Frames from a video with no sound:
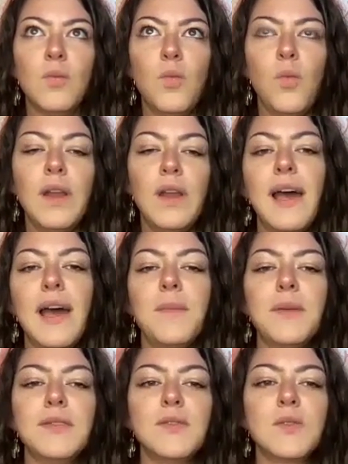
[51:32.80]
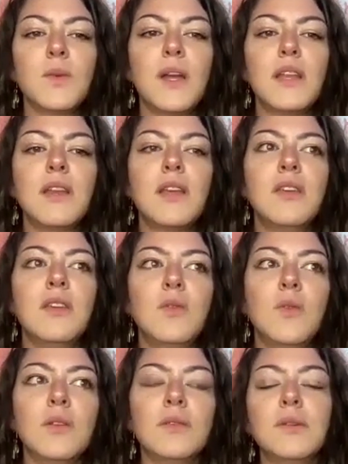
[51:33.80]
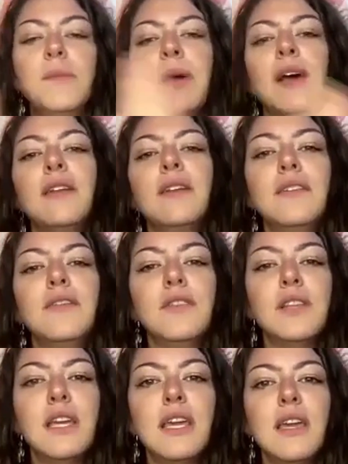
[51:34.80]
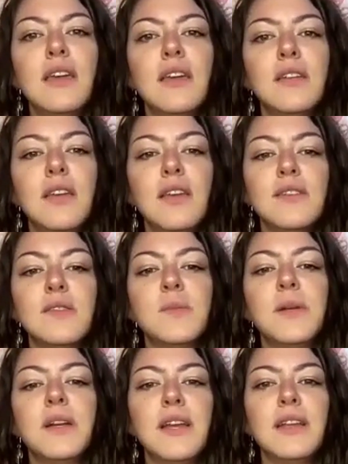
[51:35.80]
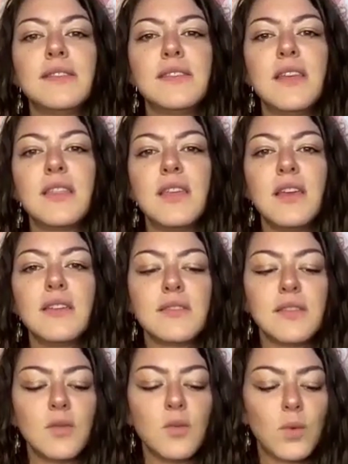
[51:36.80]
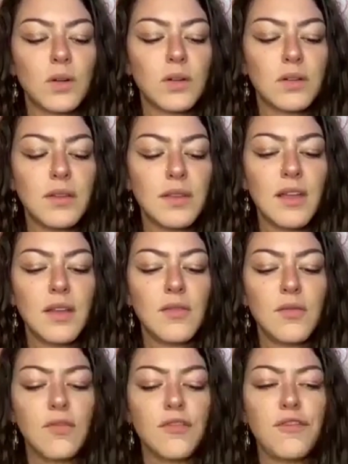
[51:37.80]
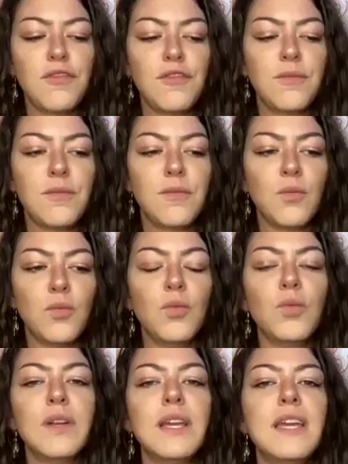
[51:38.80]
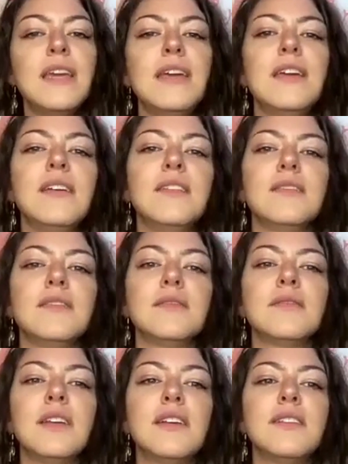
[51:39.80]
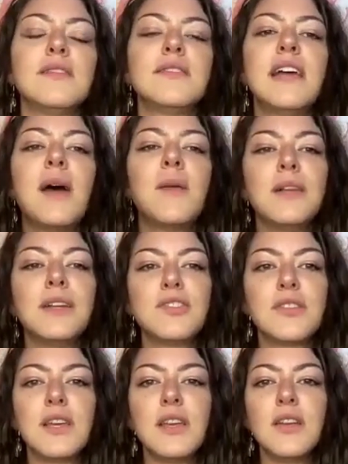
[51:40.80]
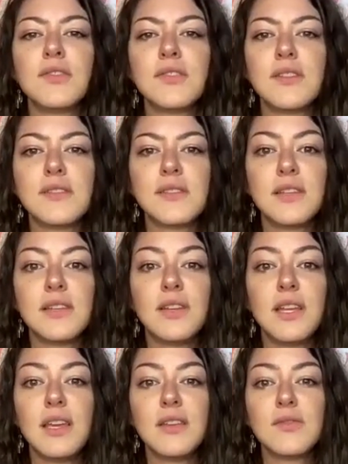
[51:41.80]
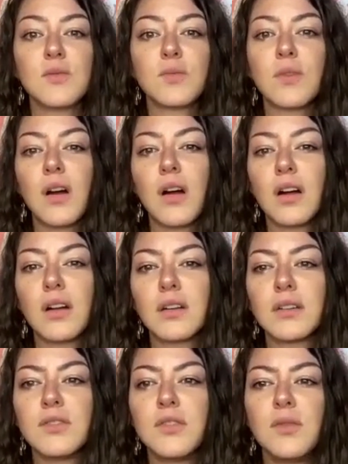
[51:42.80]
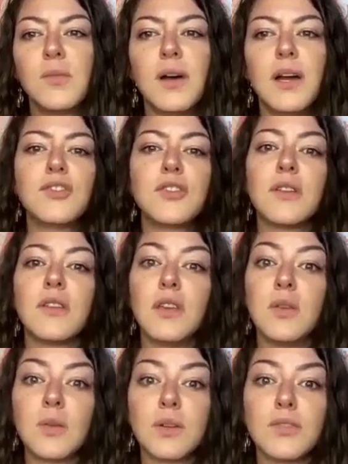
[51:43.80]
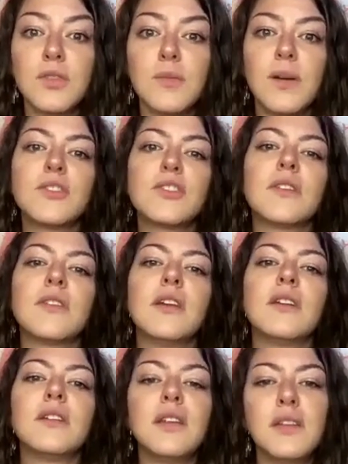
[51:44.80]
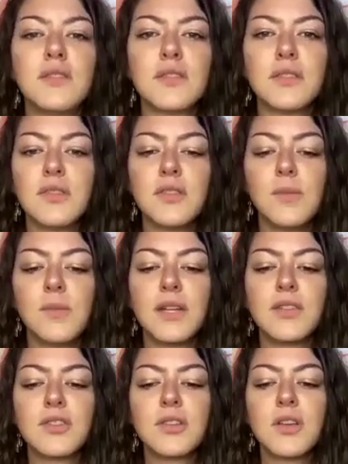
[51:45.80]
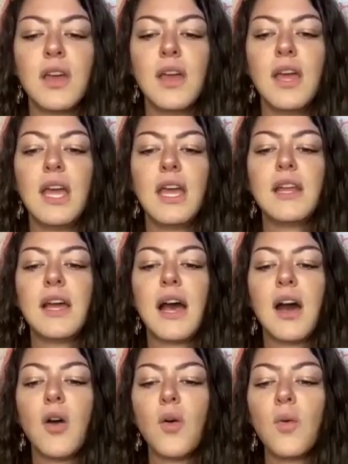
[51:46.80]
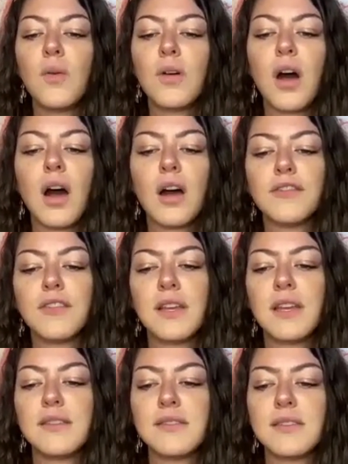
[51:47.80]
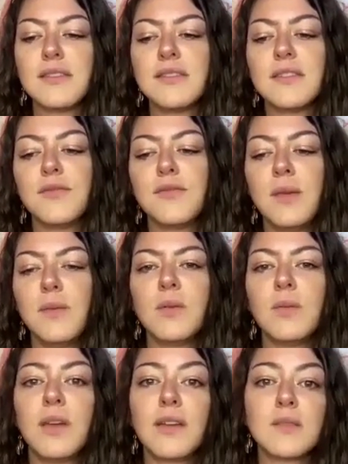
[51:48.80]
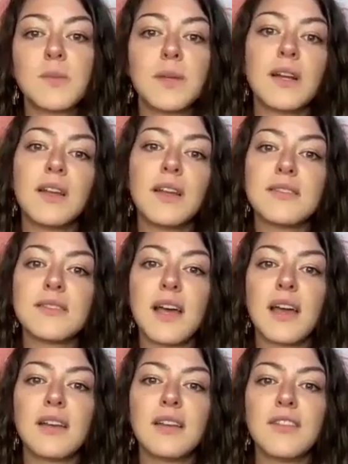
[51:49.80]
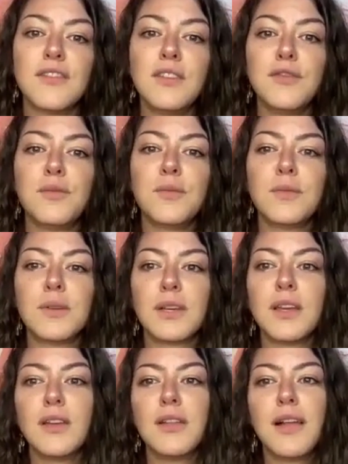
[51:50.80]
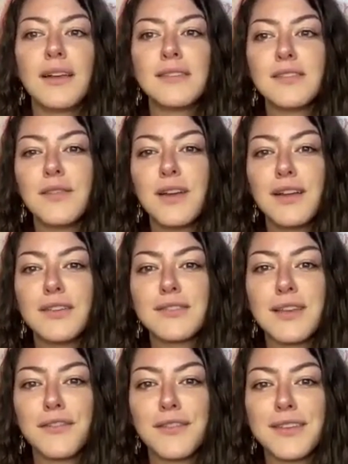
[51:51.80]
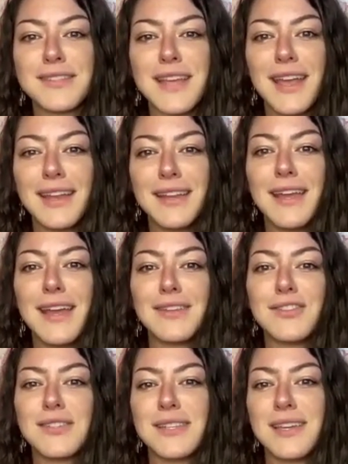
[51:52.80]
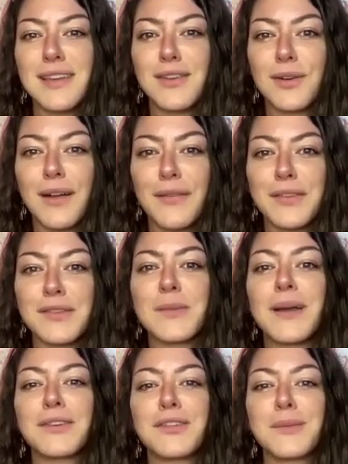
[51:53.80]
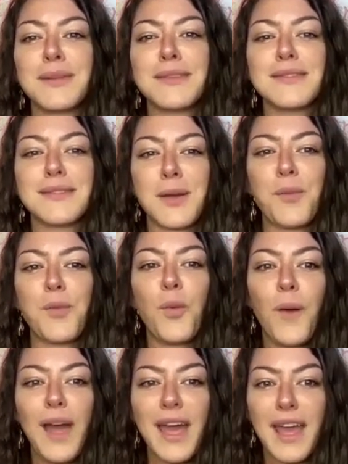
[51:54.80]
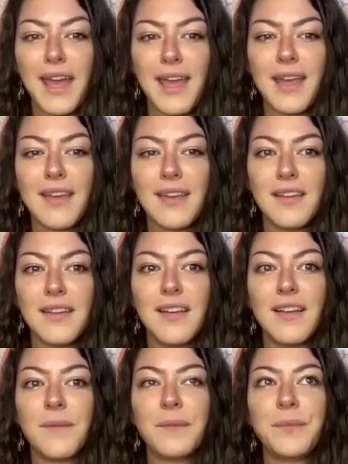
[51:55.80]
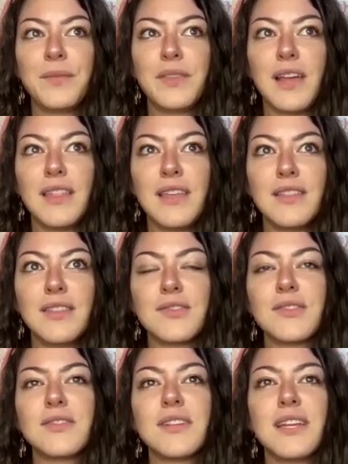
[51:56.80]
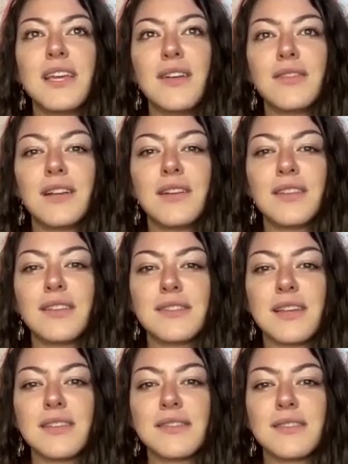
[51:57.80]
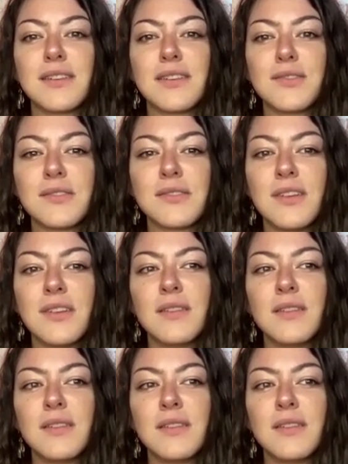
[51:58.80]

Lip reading: what happens when you are repetitively experiencing things in the world that re-establish that your sensitivity is wrong or too much, or that you're too much, or that your needs are too much, and how often as sensitive people we experience that. And if you could classify yourself as ADHD or on the spectrum in some way, I think there's a study out there that says there's